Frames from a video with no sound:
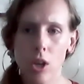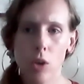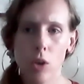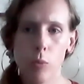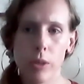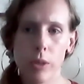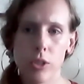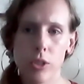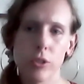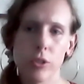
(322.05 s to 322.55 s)

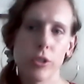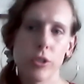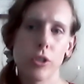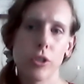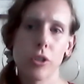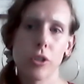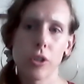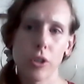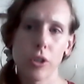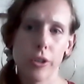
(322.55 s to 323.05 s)
which
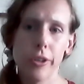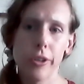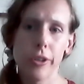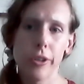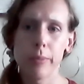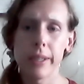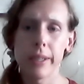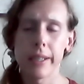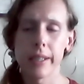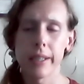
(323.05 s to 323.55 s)
could
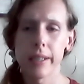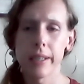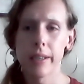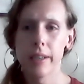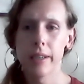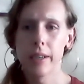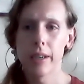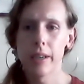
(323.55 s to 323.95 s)
be